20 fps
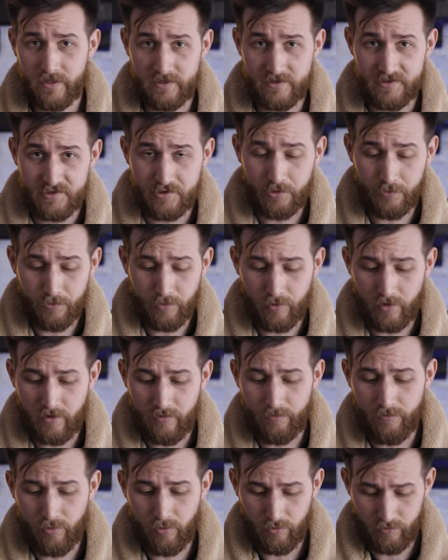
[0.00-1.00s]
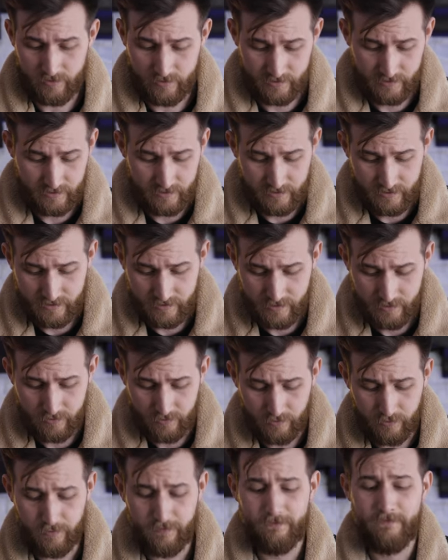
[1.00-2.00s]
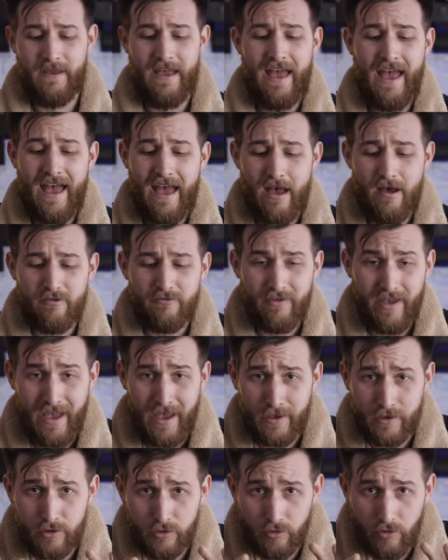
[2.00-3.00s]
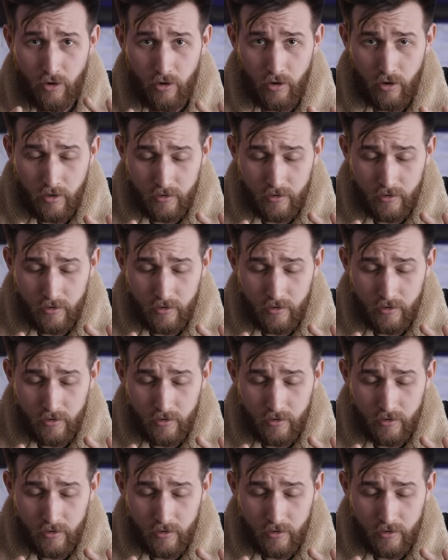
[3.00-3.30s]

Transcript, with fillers: that's super important to have at your